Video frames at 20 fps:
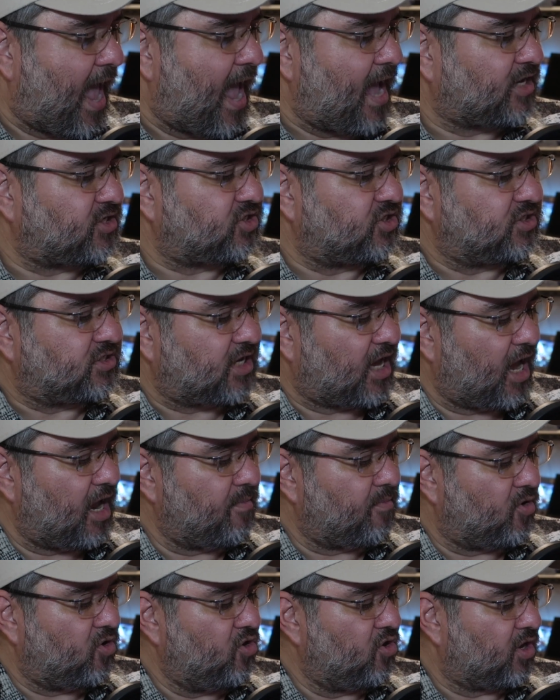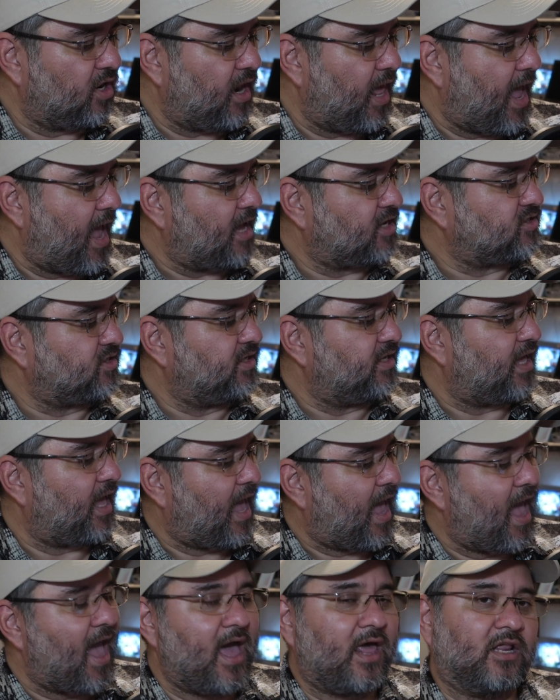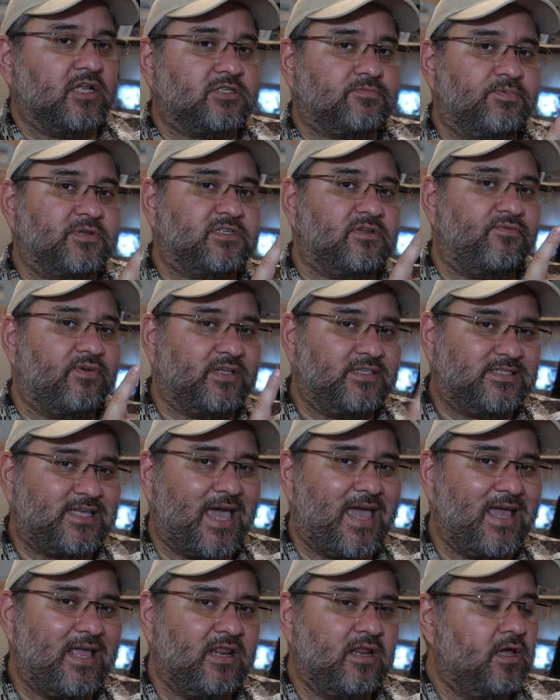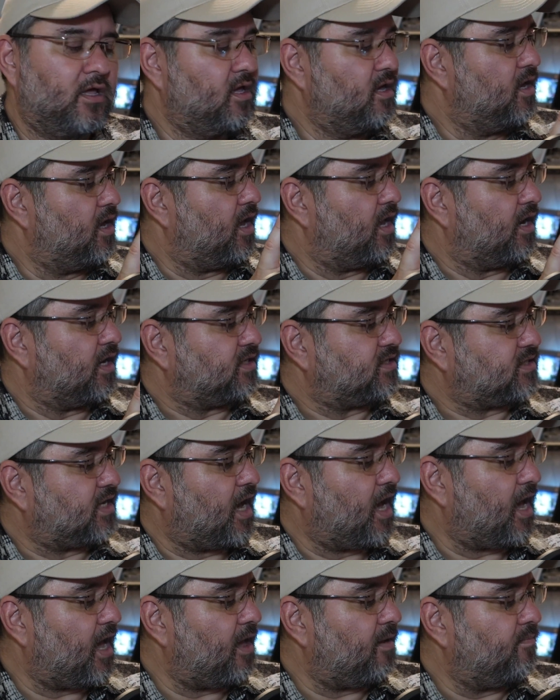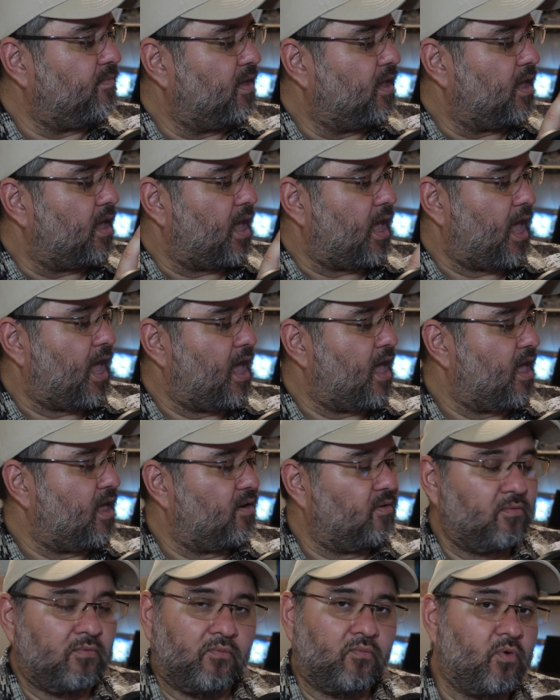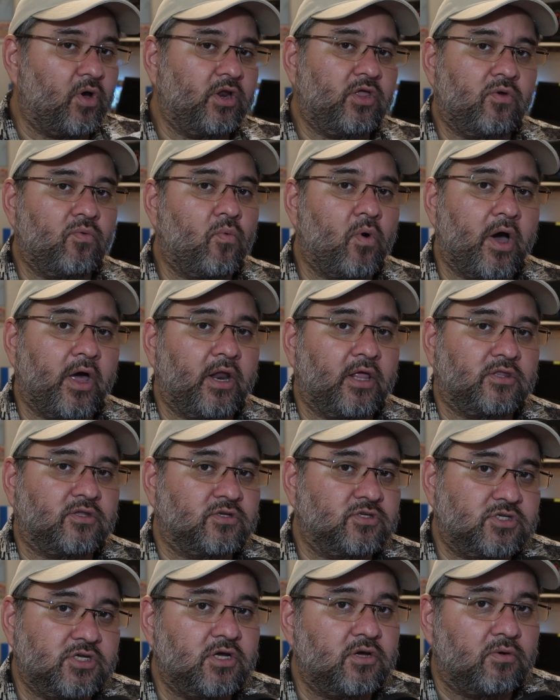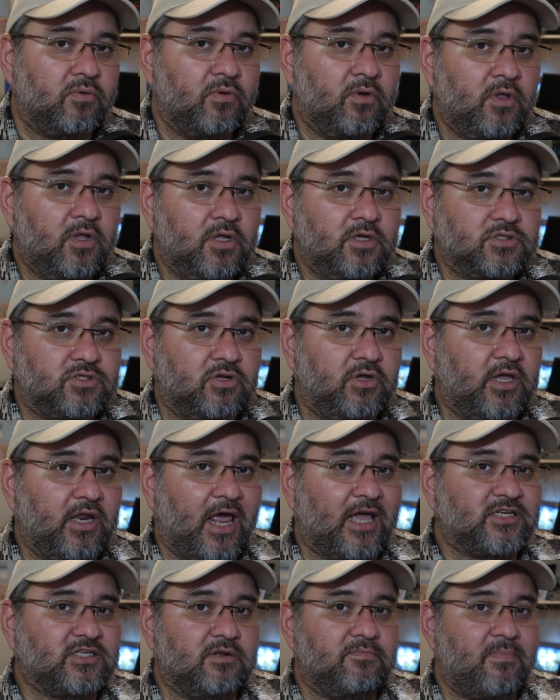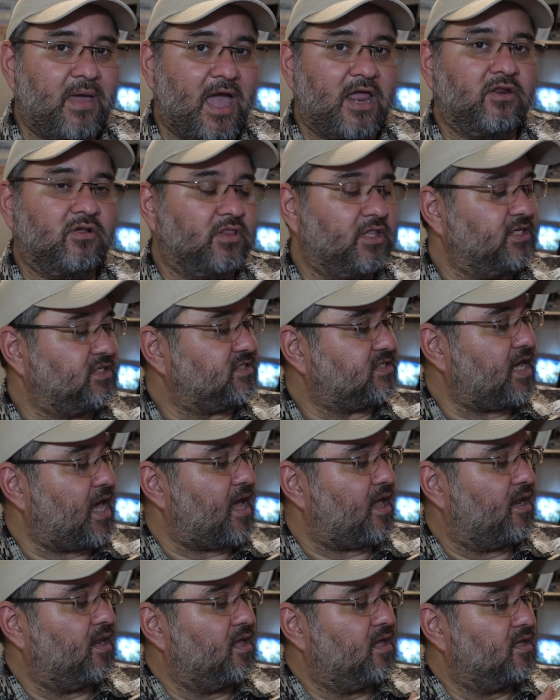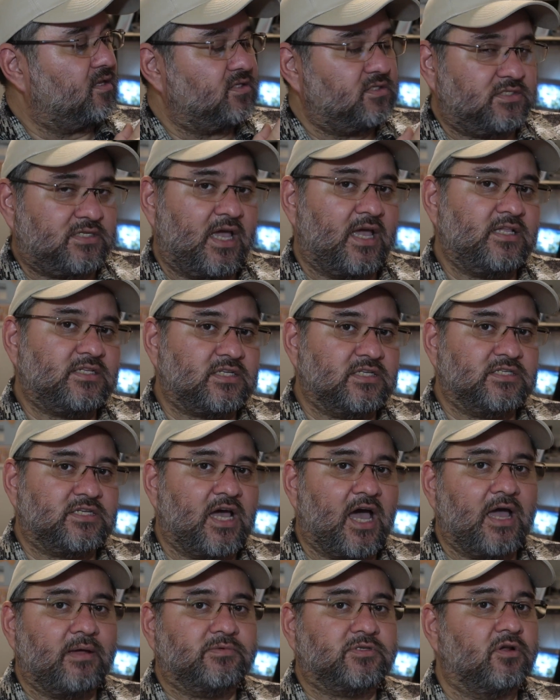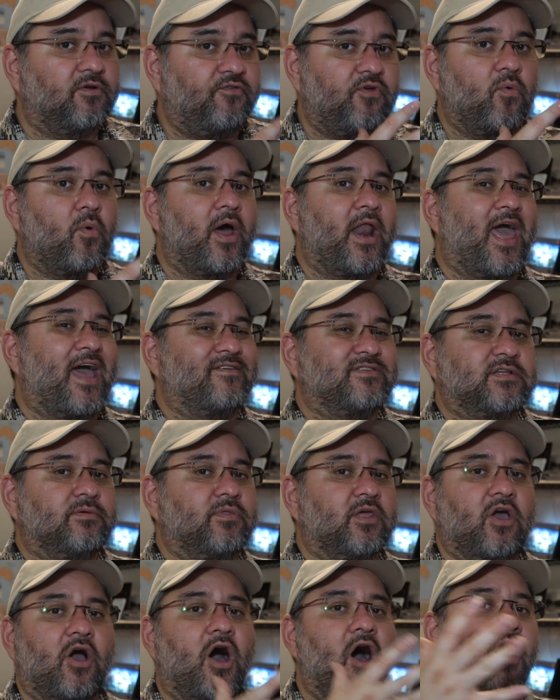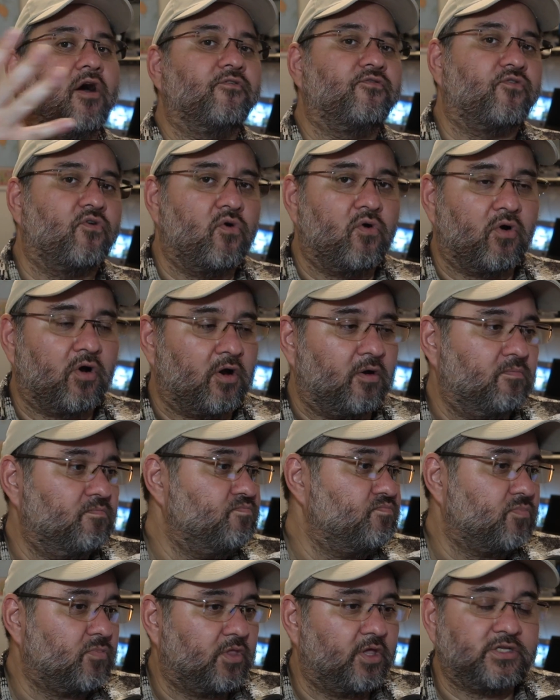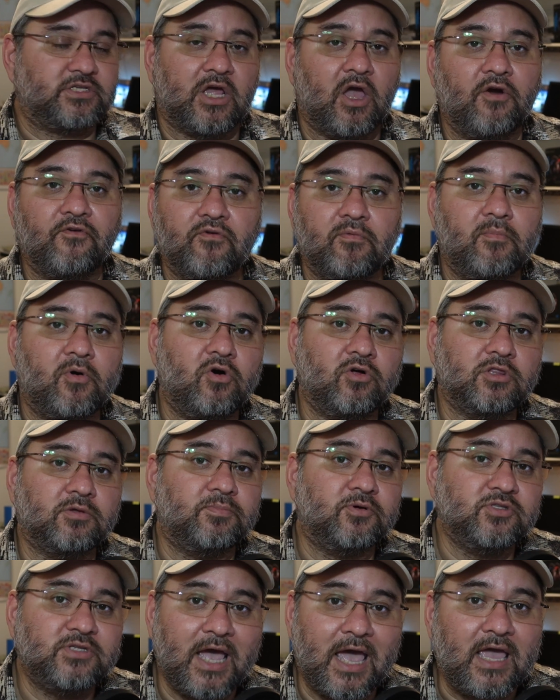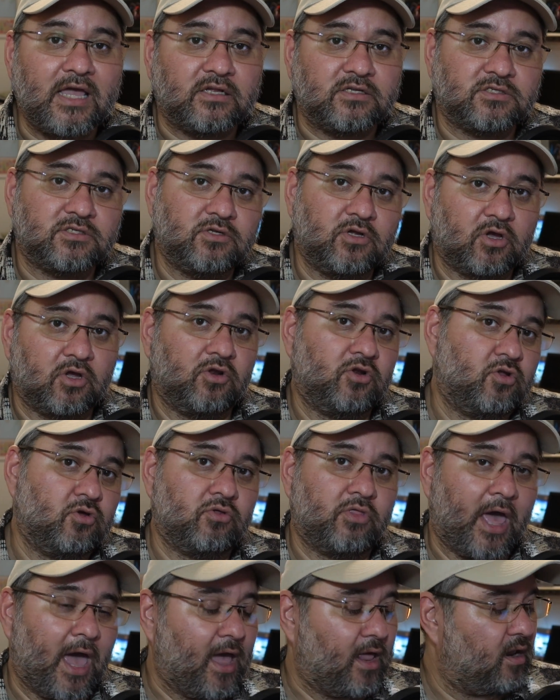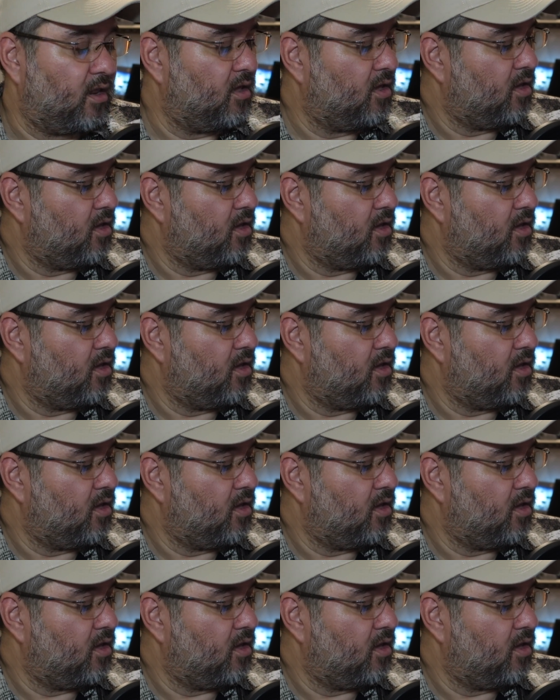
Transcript: action timer, you can actually add a specific date and a time and what you want it to do. So you can actually manually set dates and times. So if you want to have something on for, let's say, over multiple days, you can do that.